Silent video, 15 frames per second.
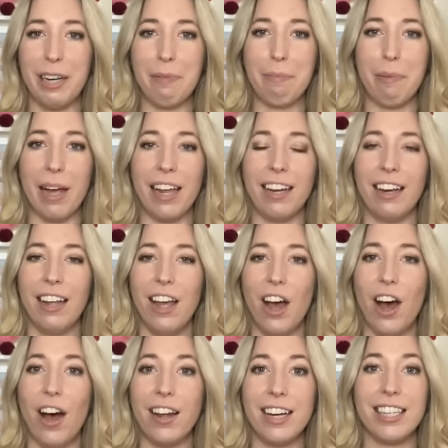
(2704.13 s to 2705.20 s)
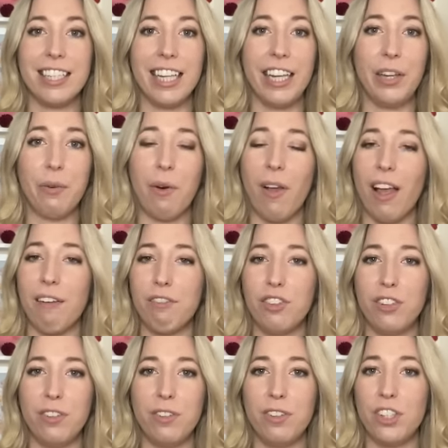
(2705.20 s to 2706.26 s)
but honestly, you all have
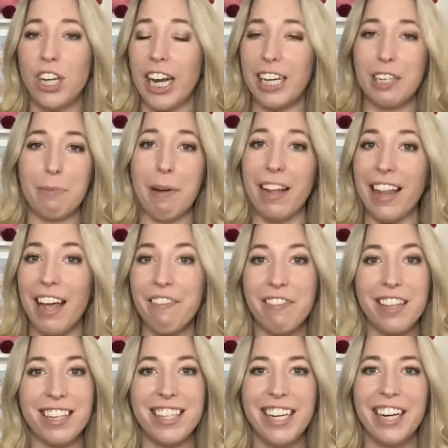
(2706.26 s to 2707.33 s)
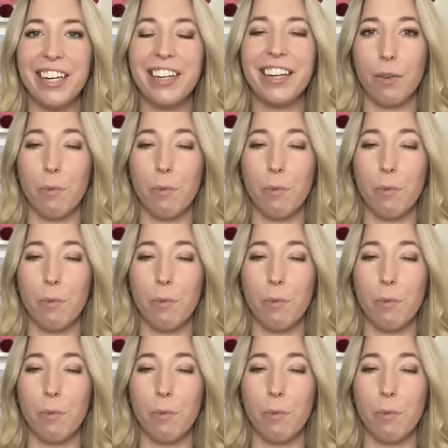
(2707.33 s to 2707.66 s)
changed my life this year.